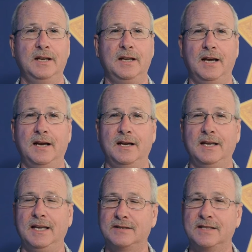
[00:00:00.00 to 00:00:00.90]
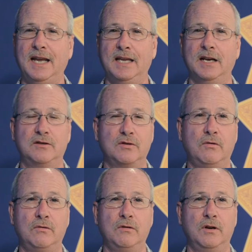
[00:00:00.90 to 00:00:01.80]
It's taken a
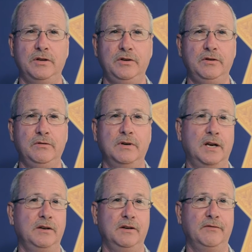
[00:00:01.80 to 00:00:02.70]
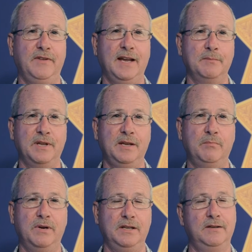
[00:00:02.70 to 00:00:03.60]
toll on you and on your family,
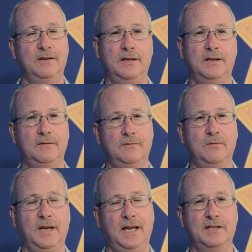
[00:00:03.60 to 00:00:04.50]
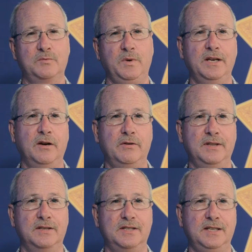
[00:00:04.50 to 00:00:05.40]
but as we know in
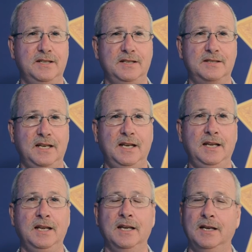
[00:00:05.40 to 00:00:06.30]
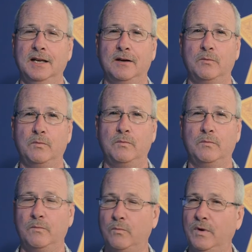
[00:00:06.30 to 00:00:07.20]
the CCC,
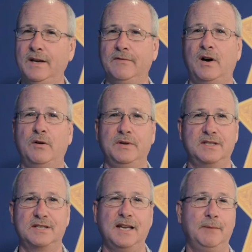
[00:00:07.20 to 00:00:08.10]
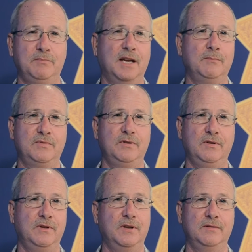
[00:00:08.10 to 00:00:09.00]
we've always stepped up
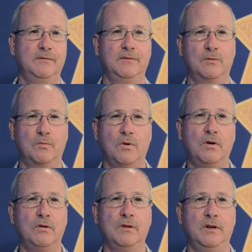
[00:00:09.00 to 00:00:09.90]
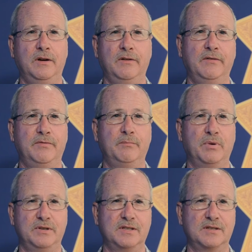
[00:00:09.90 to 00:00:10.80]
to the role of
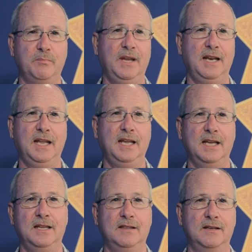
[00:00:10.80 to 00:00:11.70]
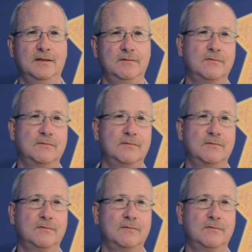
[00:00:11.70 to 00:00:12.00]
participating in the